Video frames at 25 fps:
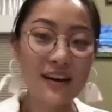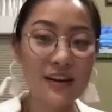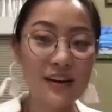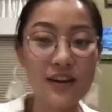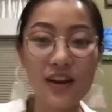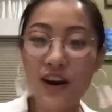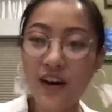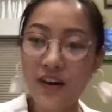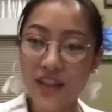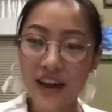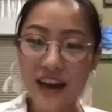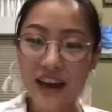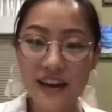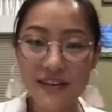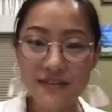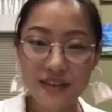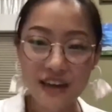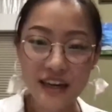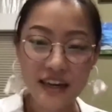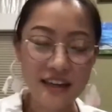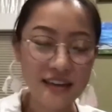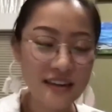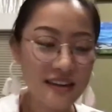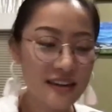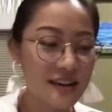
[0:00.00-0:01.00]
along that
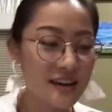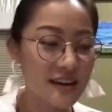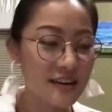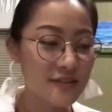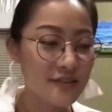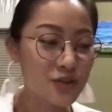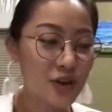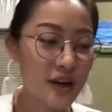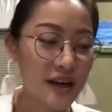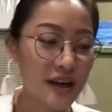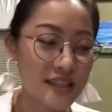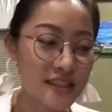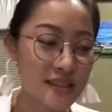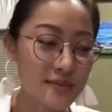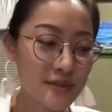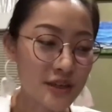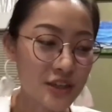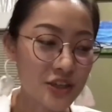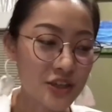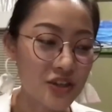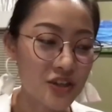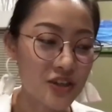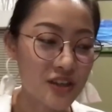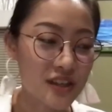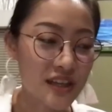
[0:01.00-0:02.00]
vein of trying to make
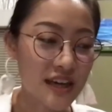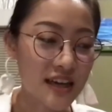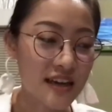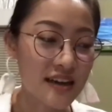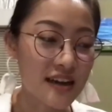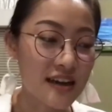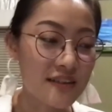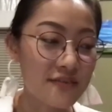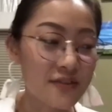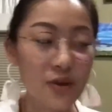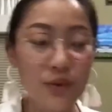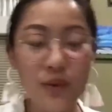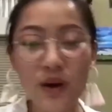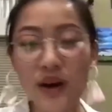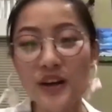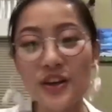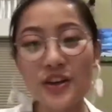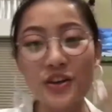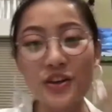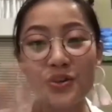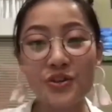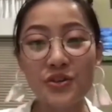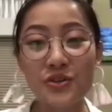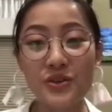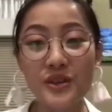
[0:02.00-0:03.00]
sure that everyone
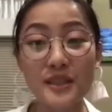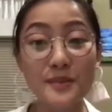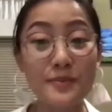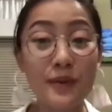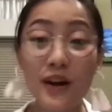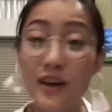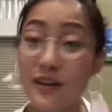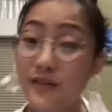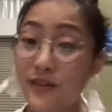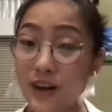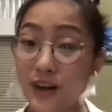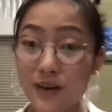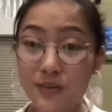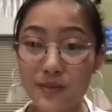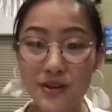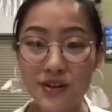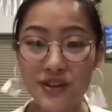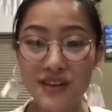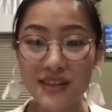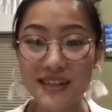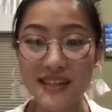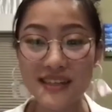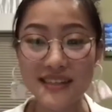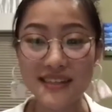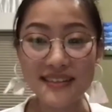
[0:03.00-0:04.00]
who is part of our
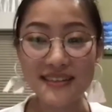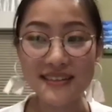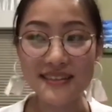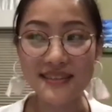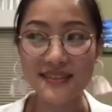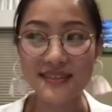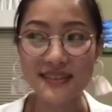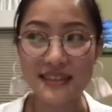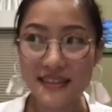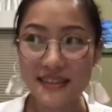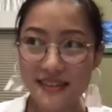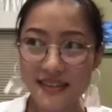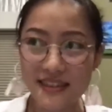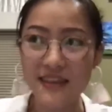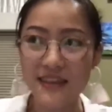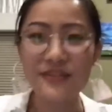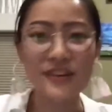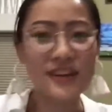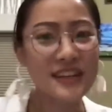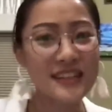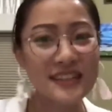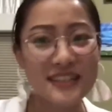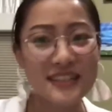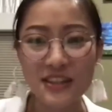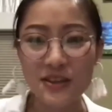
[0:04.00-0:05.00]
community is giving
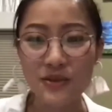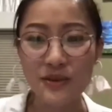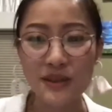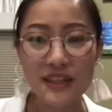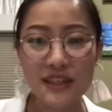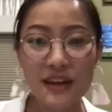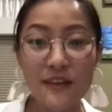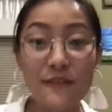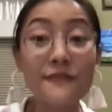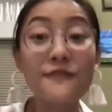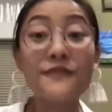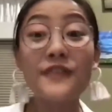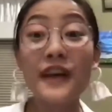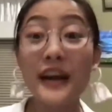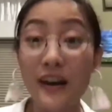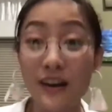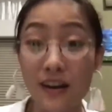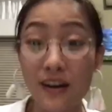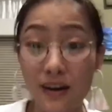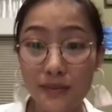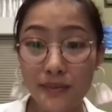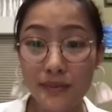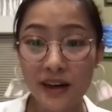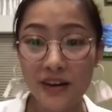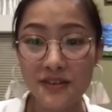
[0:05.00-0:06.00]
into it a fair
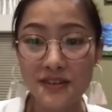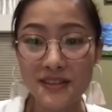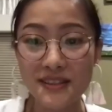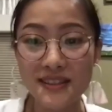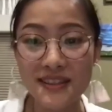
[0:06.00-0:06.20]
amount.